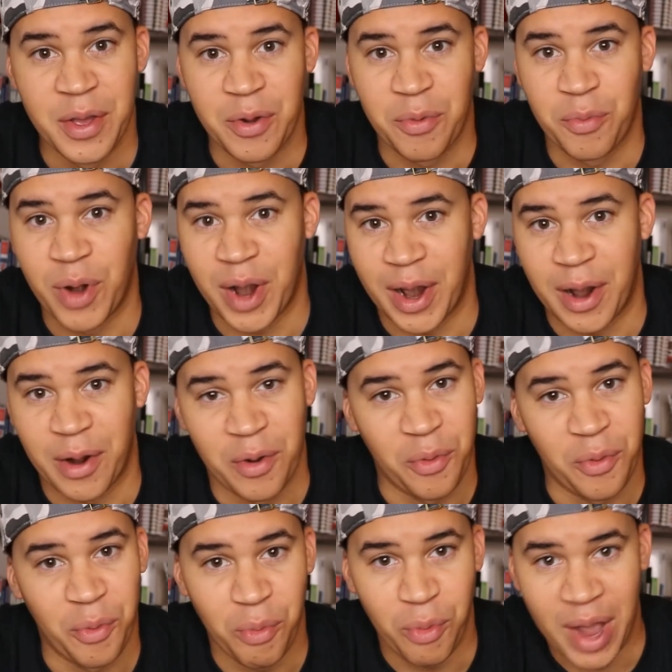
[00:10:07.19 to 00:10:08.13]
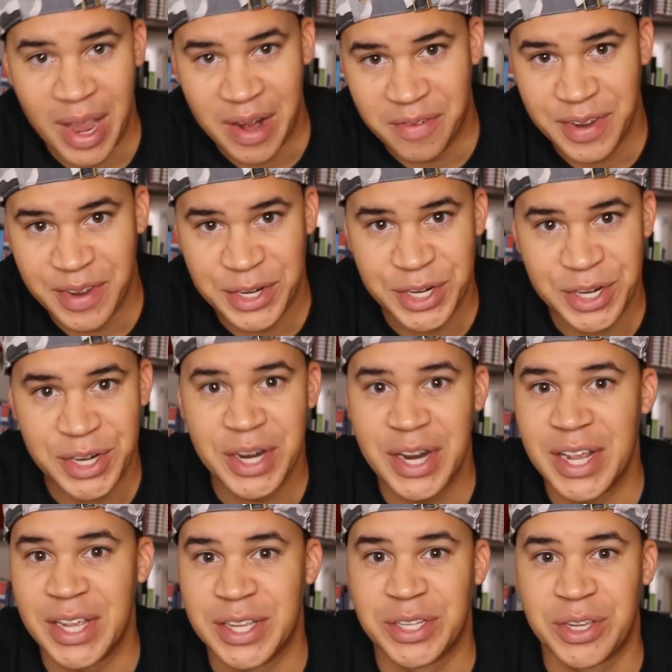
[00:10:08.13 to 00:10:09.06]
where White
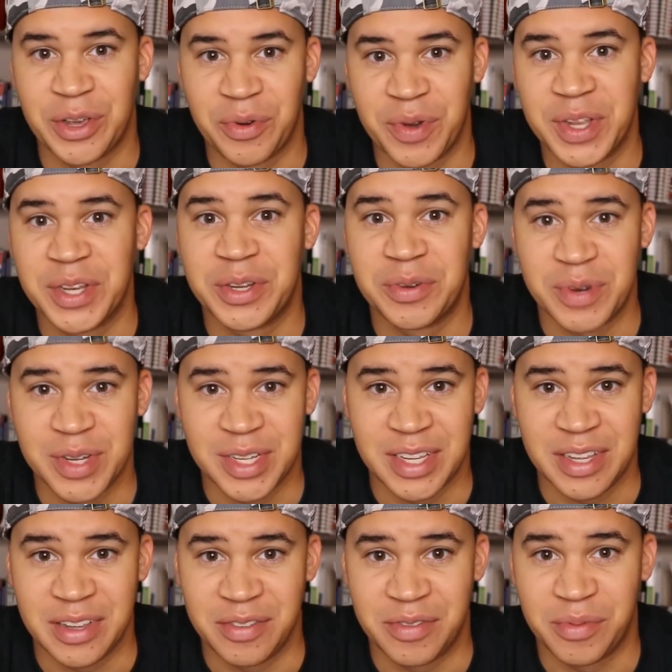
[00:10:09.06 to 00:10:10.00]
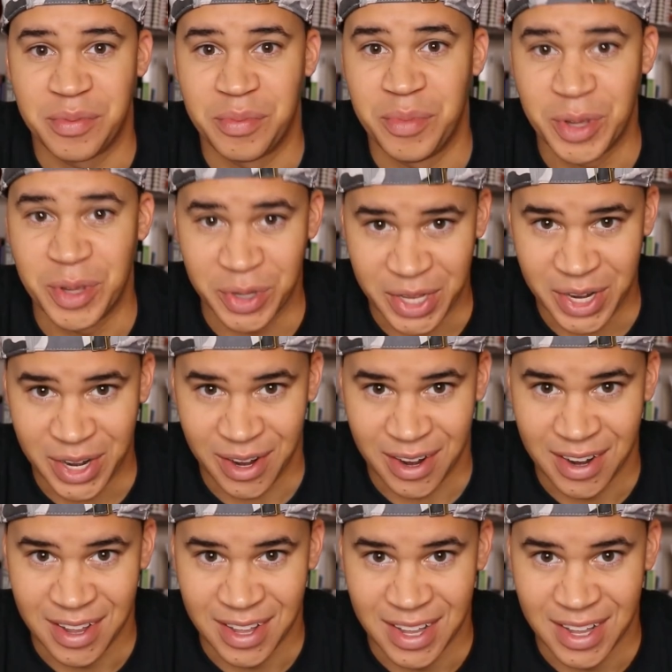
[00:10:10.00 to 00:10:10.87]
Vision is going to receive Mjolnir.